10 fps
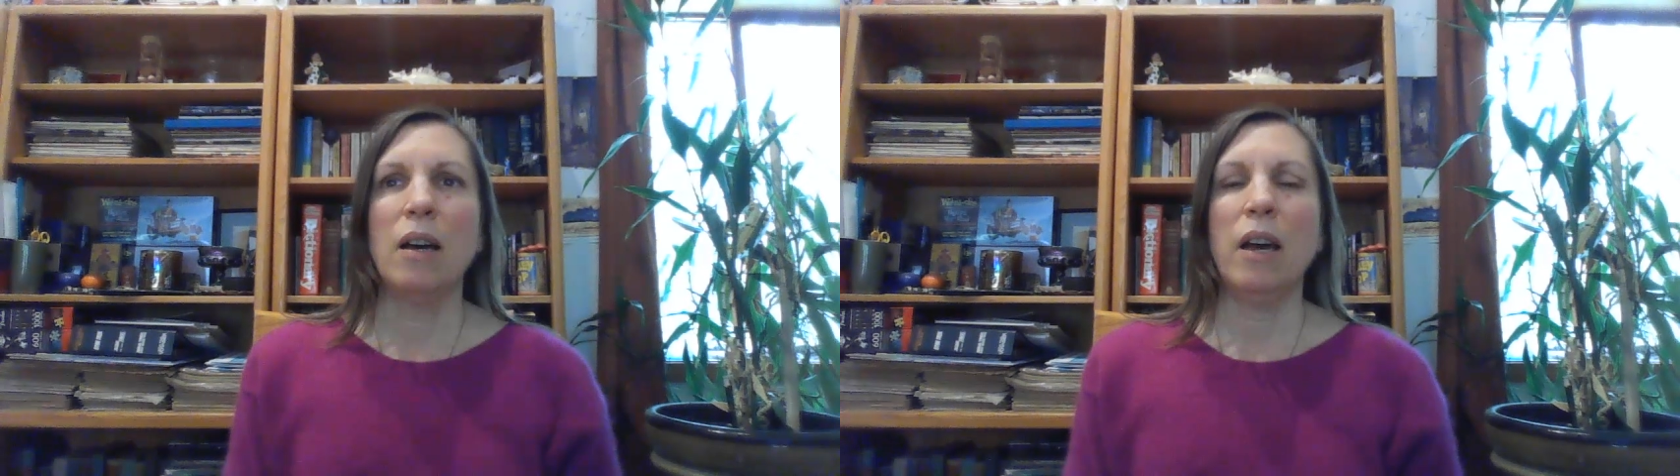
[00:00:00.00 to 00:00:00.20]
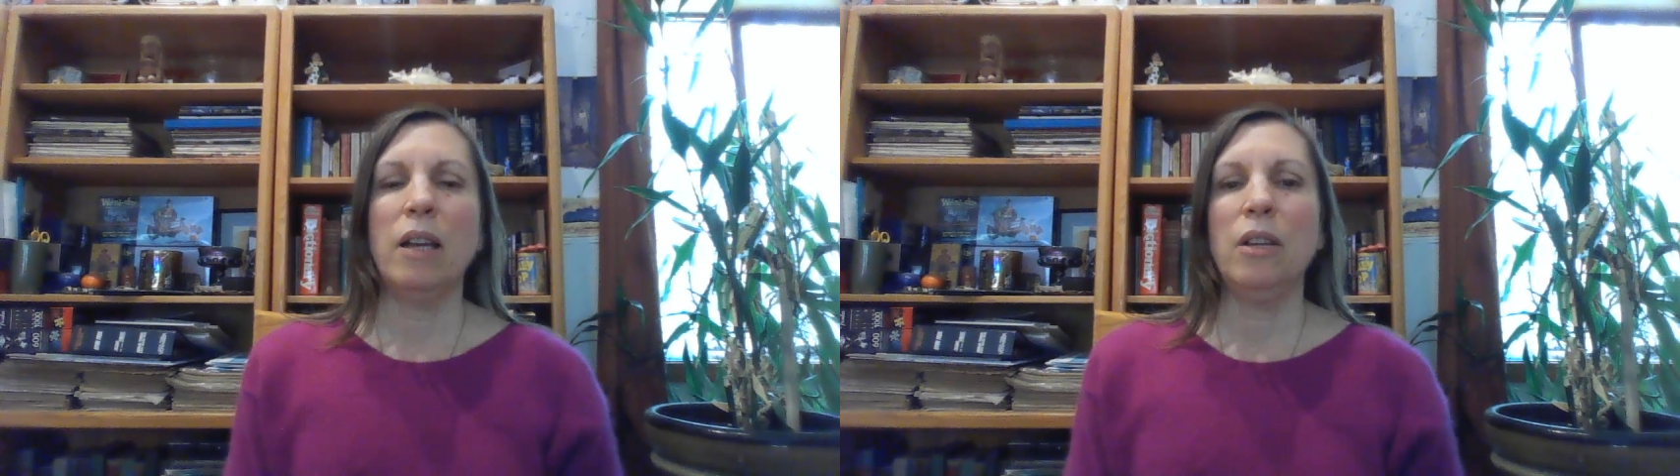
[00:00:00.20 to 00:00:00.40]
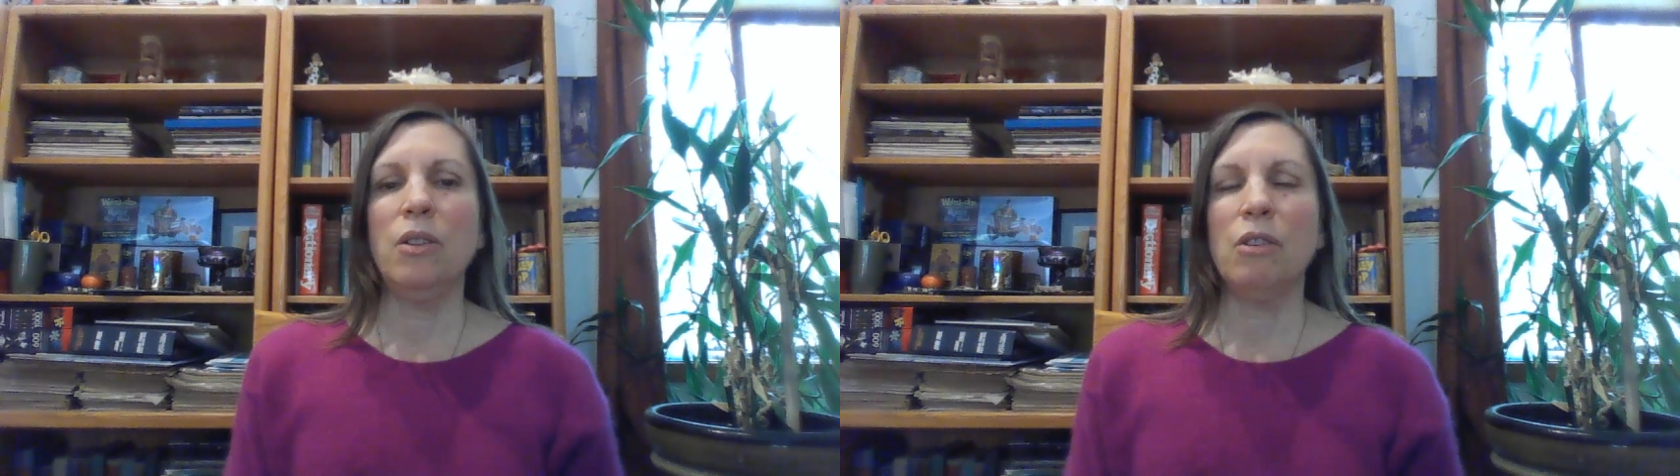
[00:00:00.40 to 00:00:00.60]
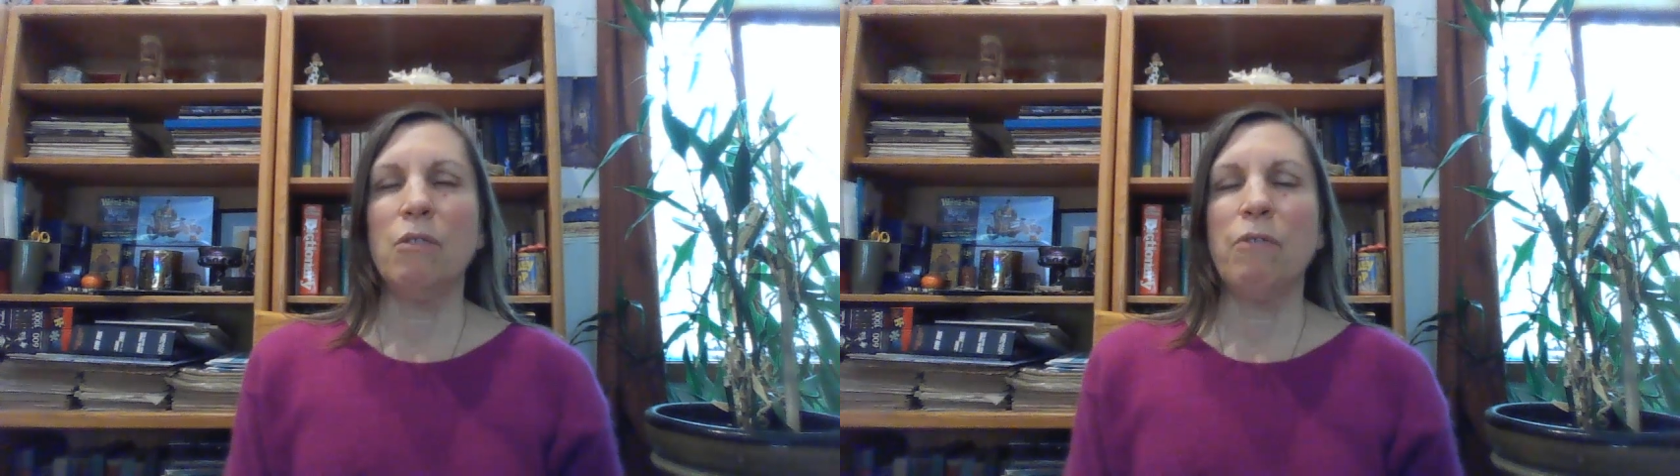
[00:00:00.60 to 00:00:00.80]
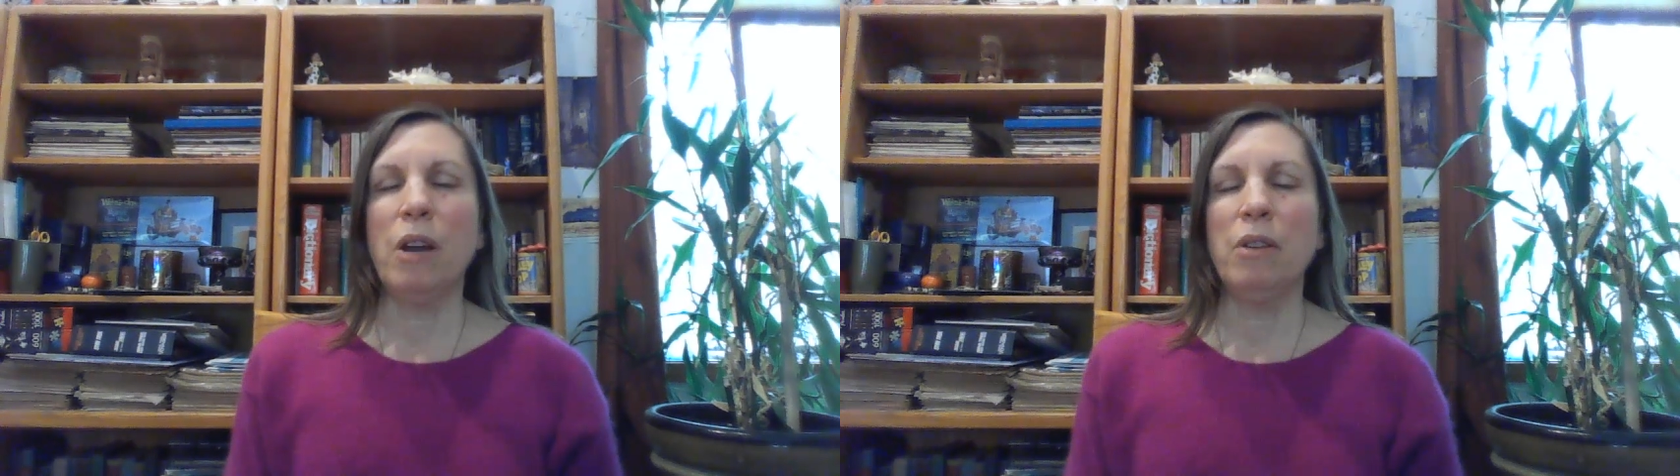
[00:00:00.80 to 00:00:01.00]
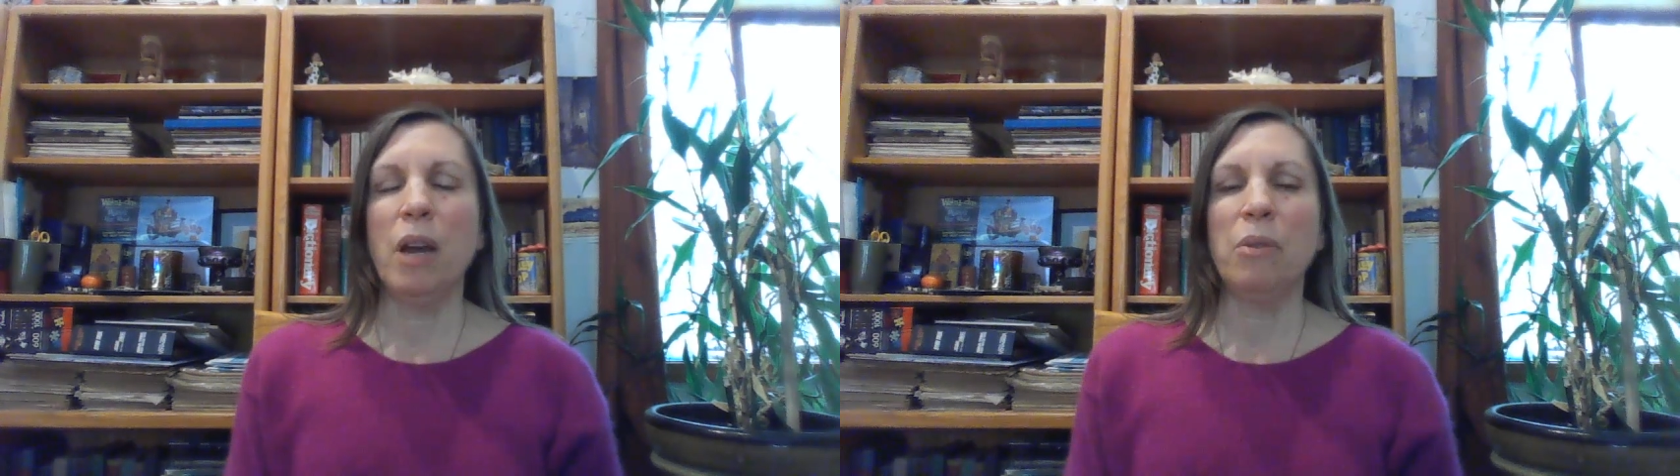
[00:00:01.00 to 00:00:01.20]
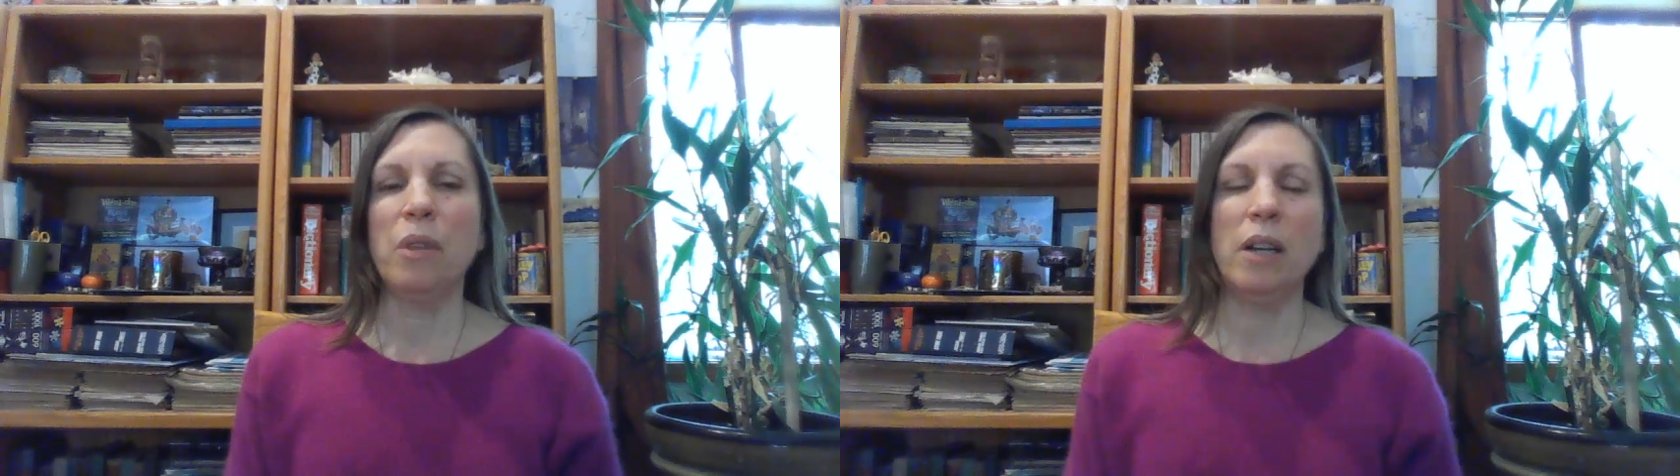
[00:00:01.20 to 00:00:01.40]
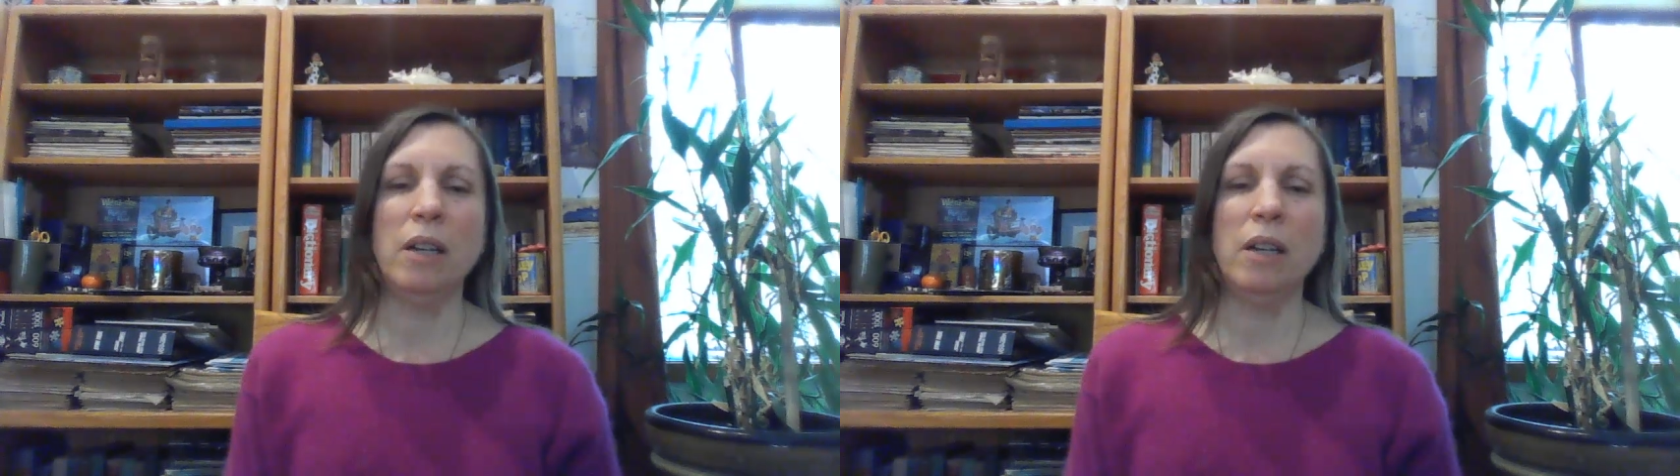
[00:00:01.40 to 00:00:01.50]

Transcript: I either found out that I